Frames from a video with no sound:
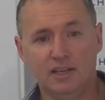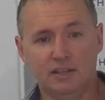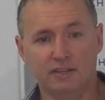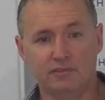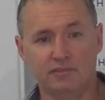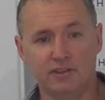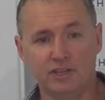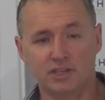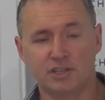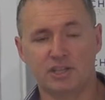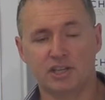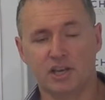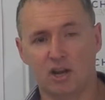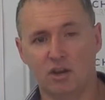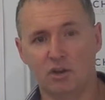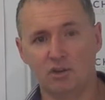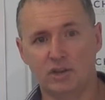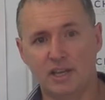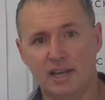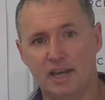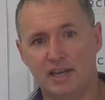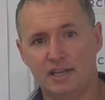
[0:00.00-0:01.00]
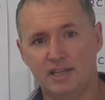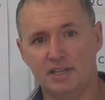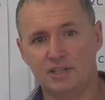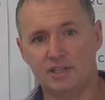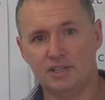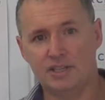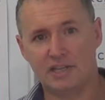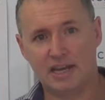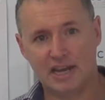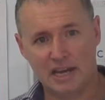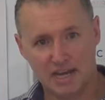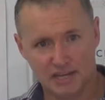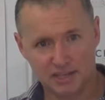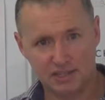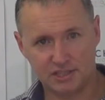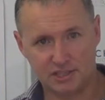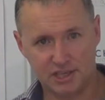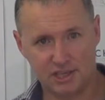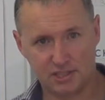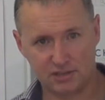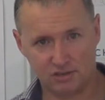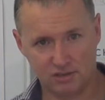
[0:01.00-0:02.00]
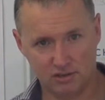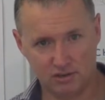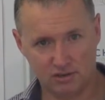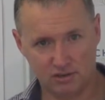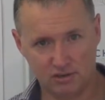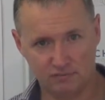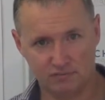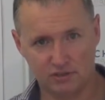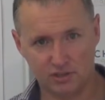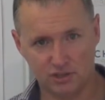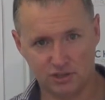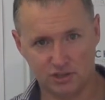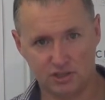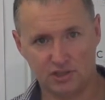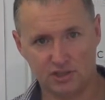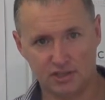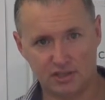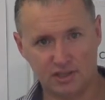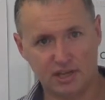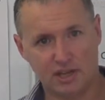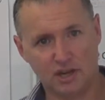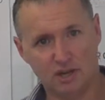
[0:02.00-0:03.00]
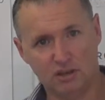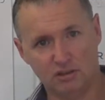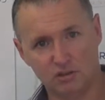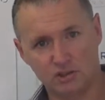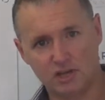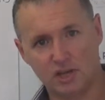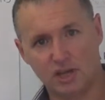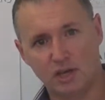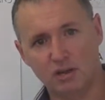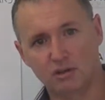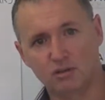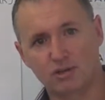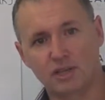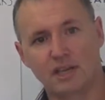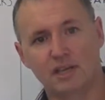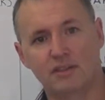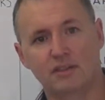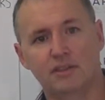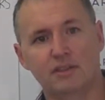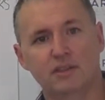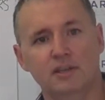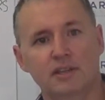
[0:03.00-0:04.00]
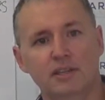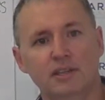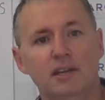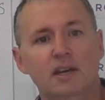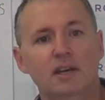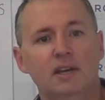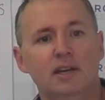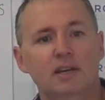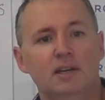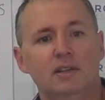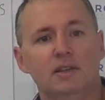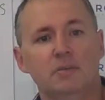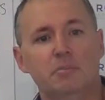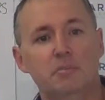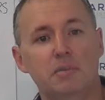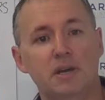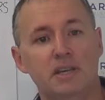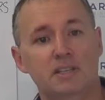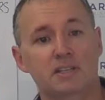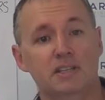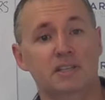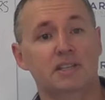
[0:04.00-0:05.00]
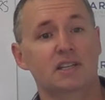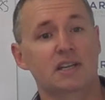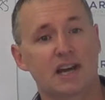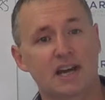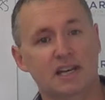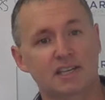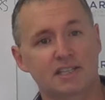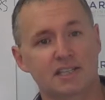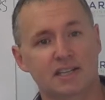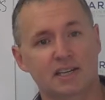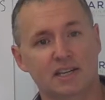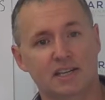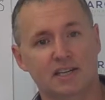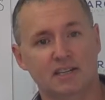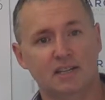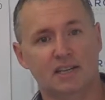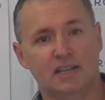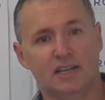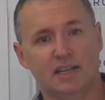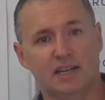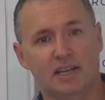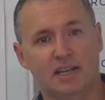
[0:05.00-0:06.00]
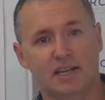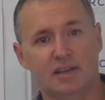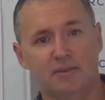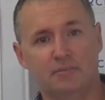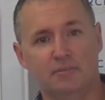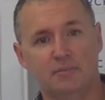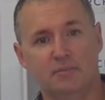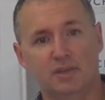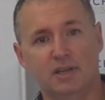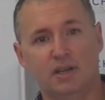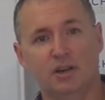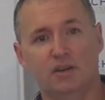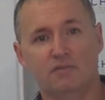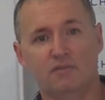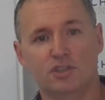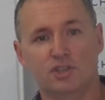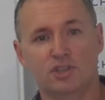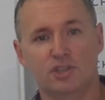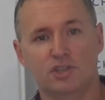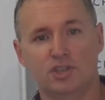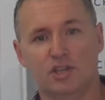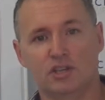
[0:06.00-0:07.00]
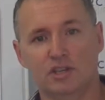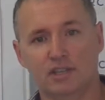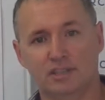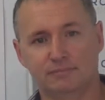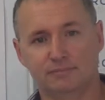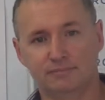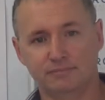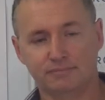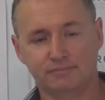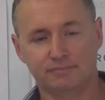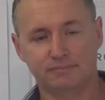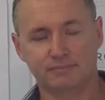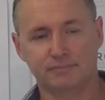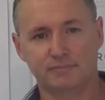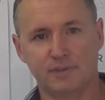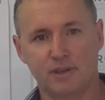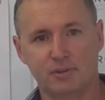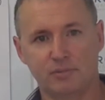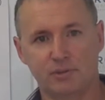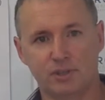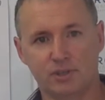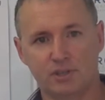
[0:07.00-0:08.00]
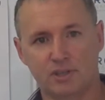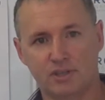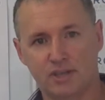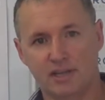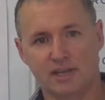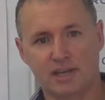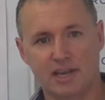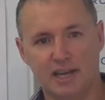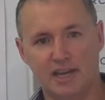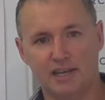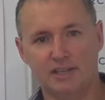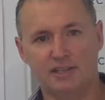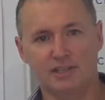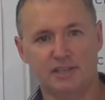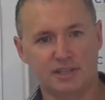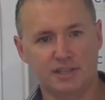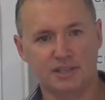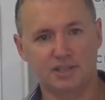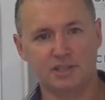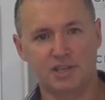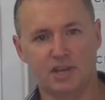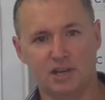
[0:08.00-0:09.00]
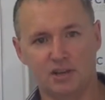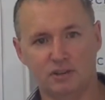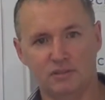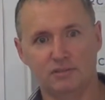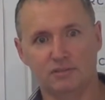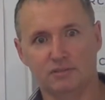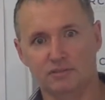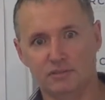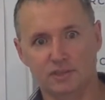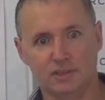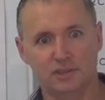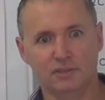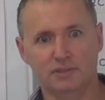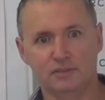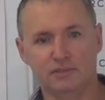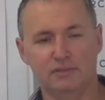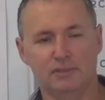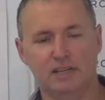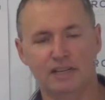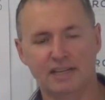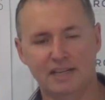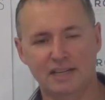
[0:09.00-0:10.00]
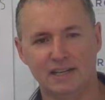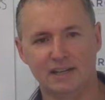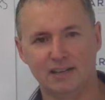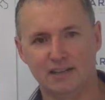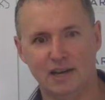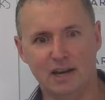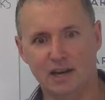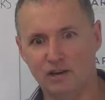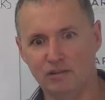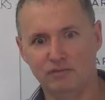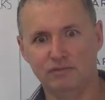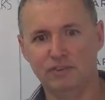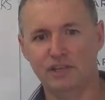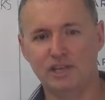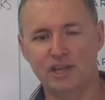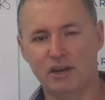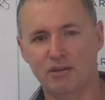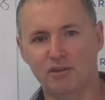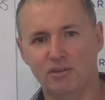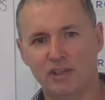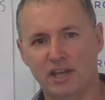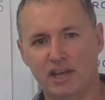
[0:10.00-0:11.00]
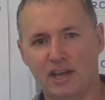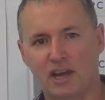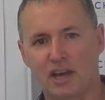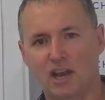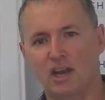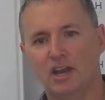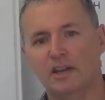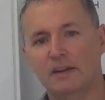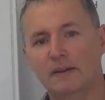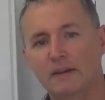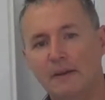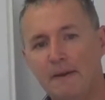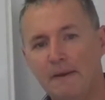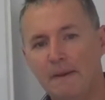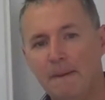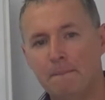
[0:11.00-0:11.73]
The first thing I look at is the architecture of the site, and I also look at the metadata of the site, which again there's a whole video on that alone.